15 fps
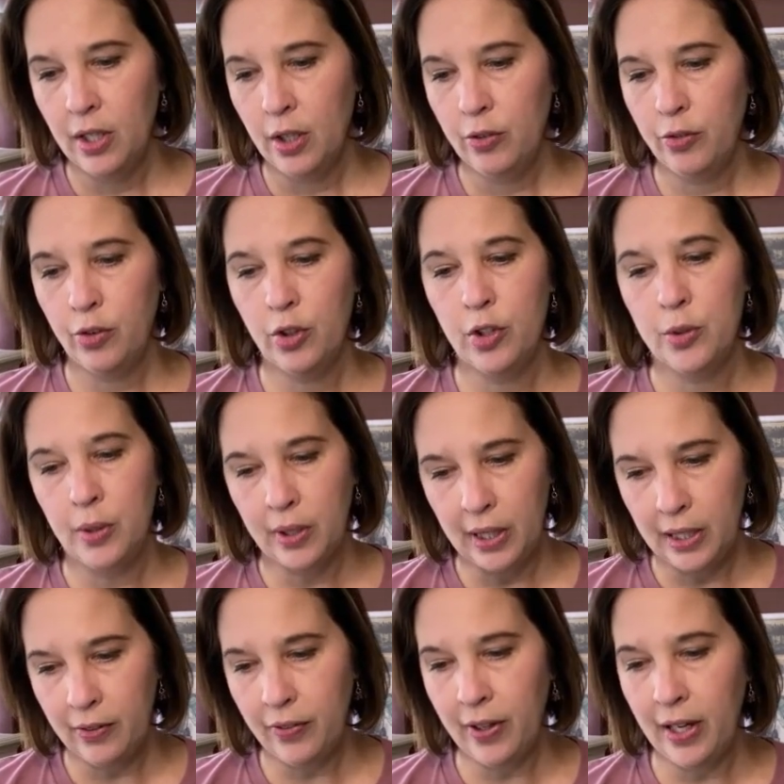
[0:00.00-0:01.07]
for
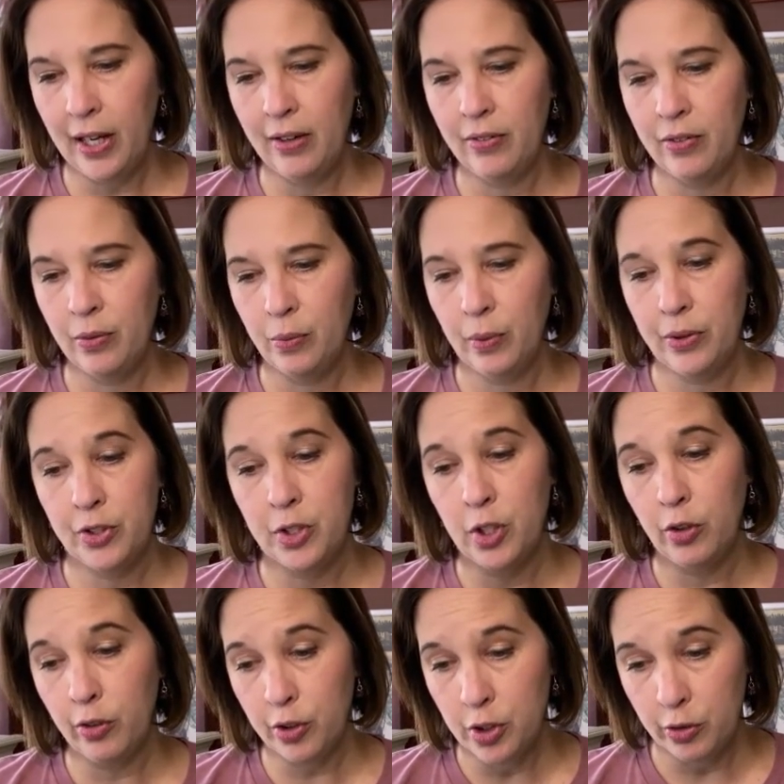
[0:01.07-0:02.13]
$12.95 with slow
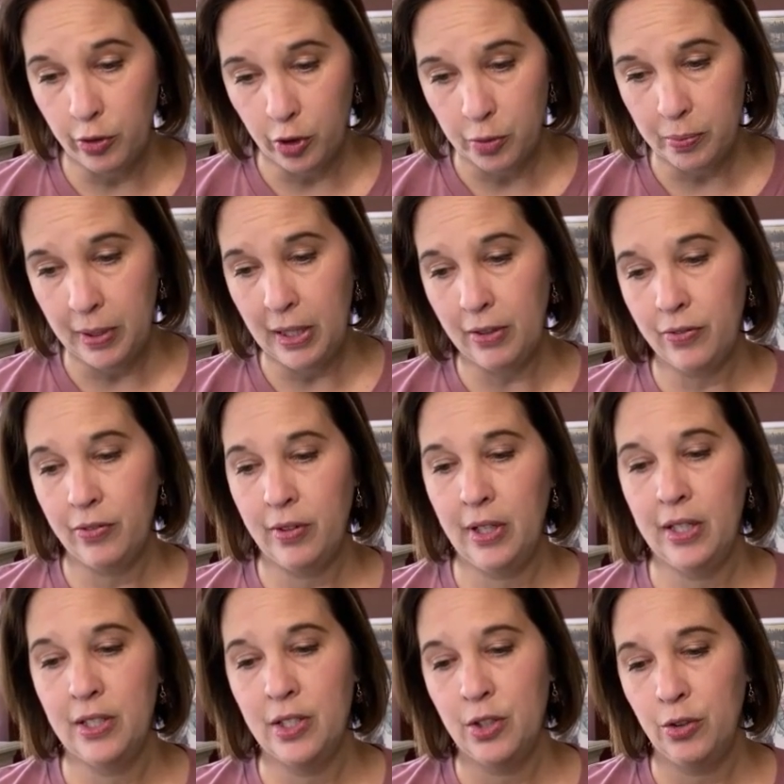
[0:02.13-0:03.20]
roasted roast beef
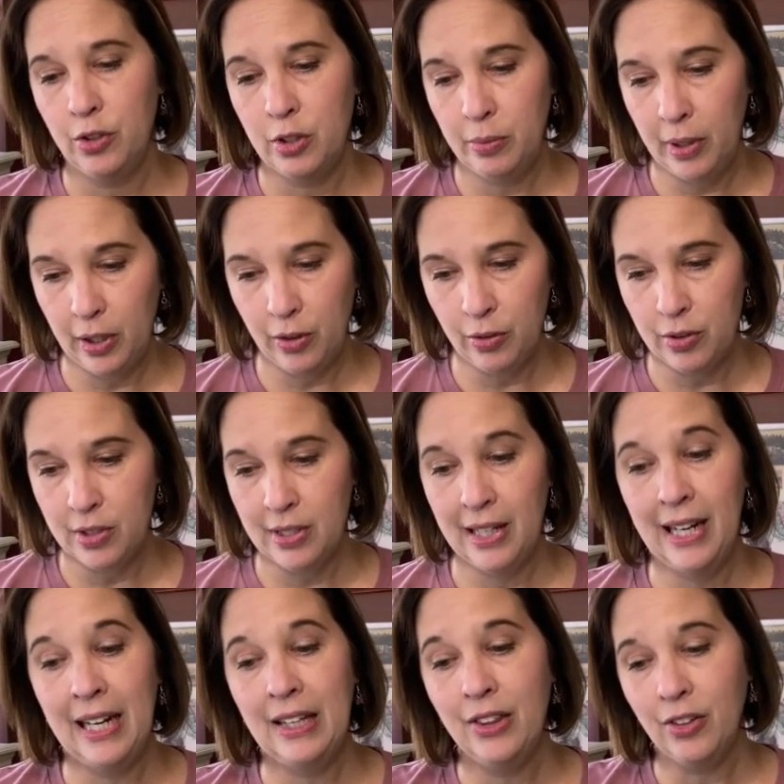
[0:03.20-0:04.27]
and stewed tomatoes
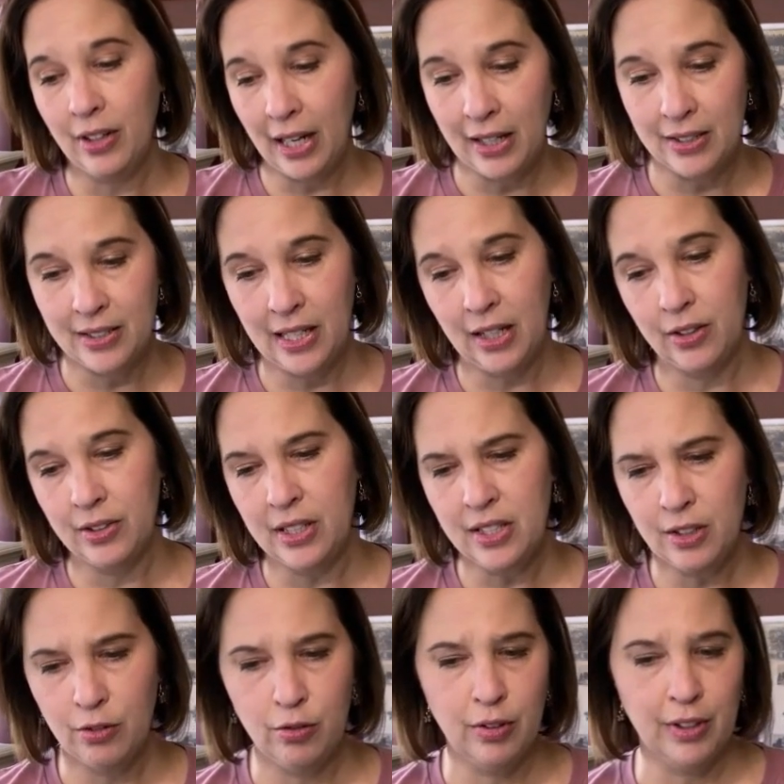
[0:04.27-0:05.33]
and their house out. That's
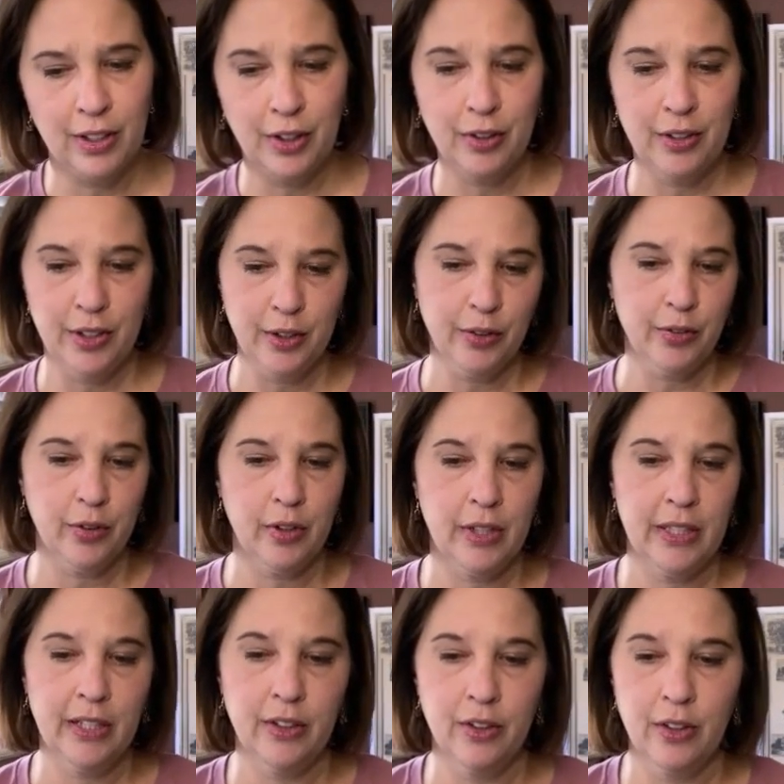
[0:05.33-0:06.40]
a really good deal for a
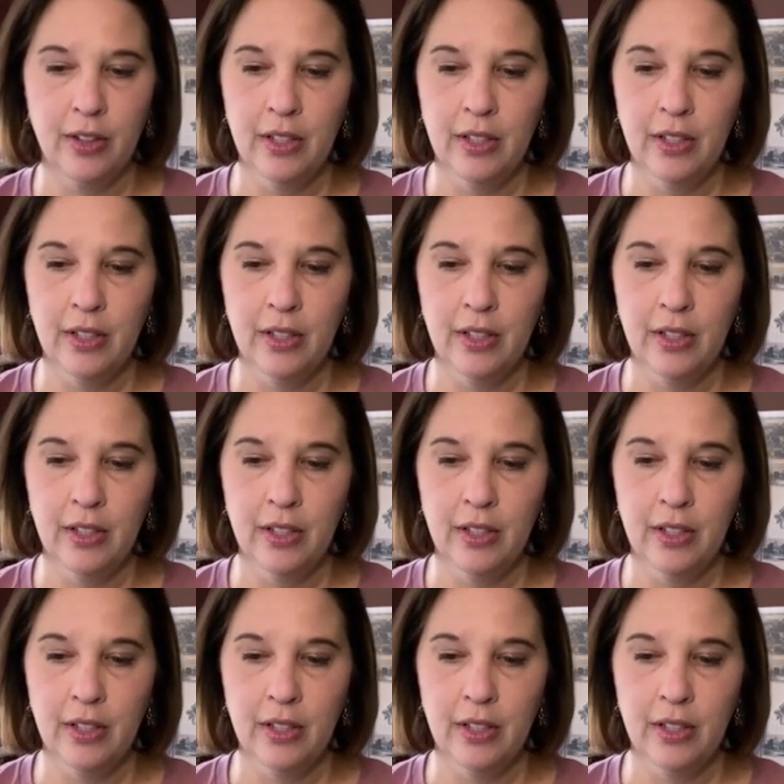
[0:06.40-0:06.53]
dinner,